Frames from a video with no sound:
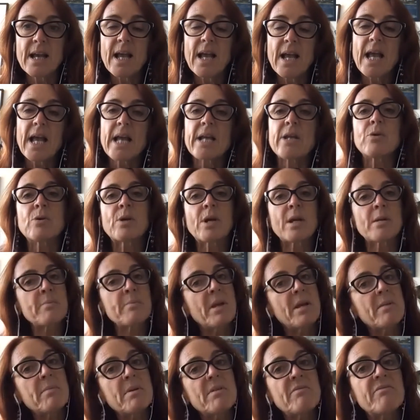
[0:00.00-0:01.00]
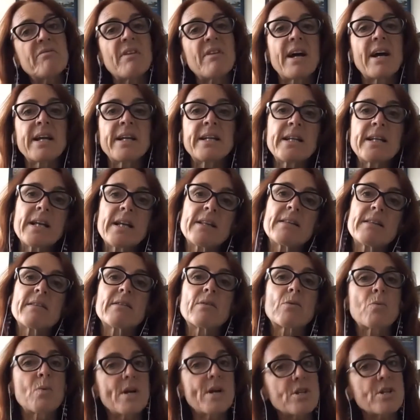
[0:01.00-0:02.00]
And you can maybe find that
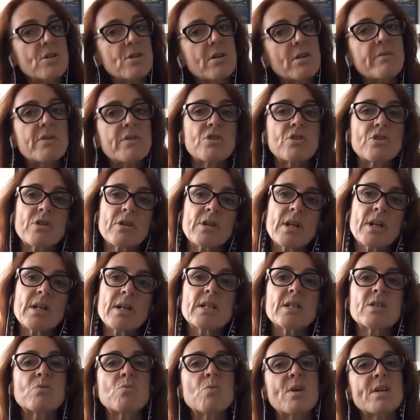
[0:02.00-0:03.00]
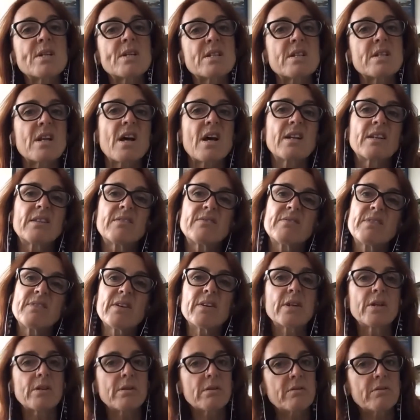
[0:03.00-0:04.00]
the question of the journalist was not
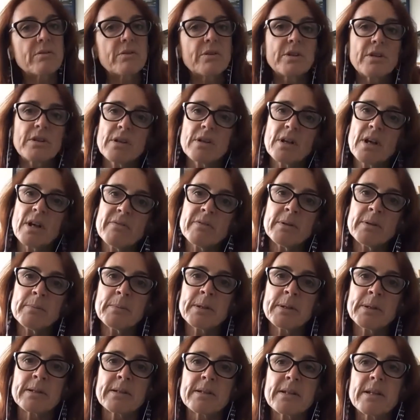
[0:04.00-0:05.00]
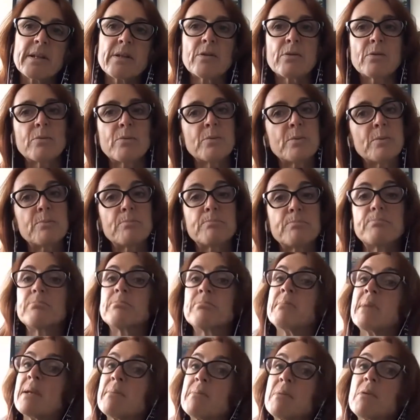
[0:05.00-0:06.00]
very good for your government. You
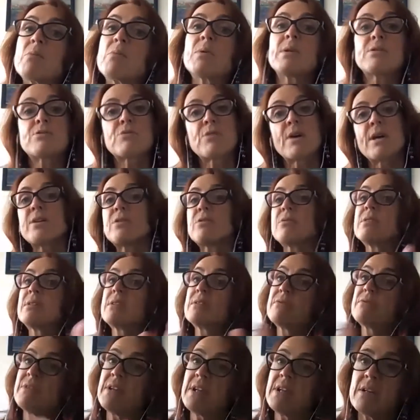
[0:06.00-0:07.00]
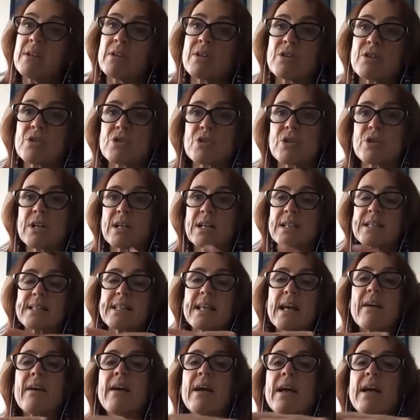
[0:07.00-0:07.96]
maybe will try to intervene on a journalist. They're